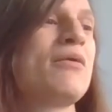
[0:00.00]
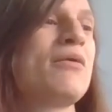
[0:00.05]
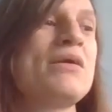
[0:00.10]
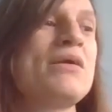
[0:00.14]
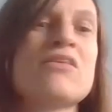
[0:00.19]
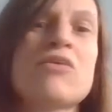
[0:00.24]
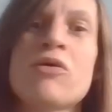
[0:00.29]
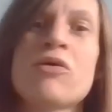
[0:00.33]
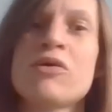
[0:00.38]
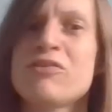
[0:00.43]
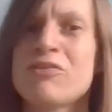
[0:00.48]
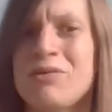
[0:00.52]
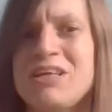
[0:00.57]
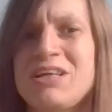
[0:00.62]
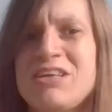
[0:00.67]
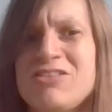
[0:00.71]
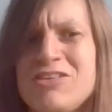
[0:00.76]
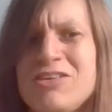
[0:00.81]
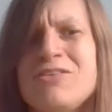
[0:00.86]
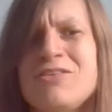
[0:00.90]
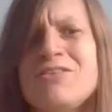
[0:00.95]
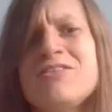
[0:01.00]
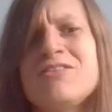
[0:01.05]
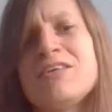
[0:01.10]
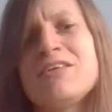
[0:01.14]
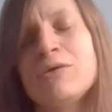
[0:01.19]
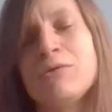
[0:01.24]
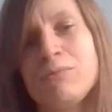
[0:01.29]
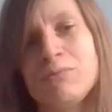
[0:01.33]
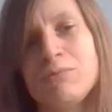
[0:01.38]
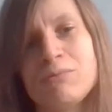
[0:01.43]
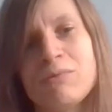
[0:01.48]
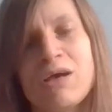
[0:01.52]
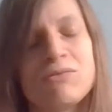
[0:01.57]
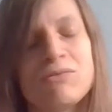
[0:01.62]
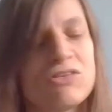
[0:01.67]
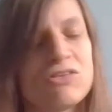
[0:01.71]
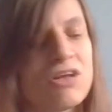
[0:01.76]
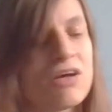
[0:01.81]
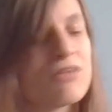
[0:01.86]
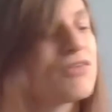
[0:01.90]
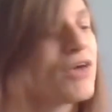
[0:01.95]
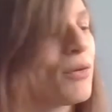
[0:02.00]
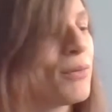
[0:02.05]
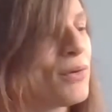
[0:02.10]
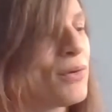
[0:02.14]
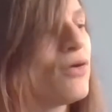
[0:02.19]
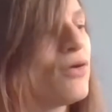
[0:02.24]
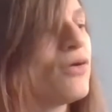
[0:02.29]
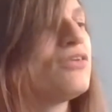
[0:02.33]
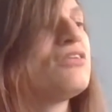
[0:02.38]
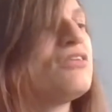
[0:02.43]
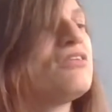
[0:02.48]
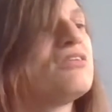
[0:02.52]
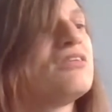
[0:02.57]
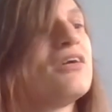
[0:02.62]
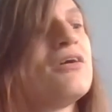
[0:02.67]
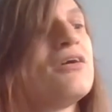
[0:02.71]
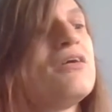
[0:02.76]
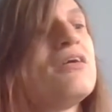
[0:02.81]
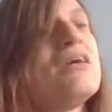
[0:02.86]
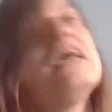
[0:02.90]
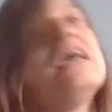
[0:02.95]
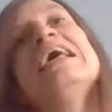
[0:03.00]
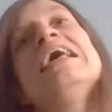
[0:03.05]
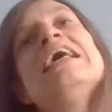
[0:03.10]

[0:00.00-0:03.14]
know he's got his own issues and um, and stuff going on, so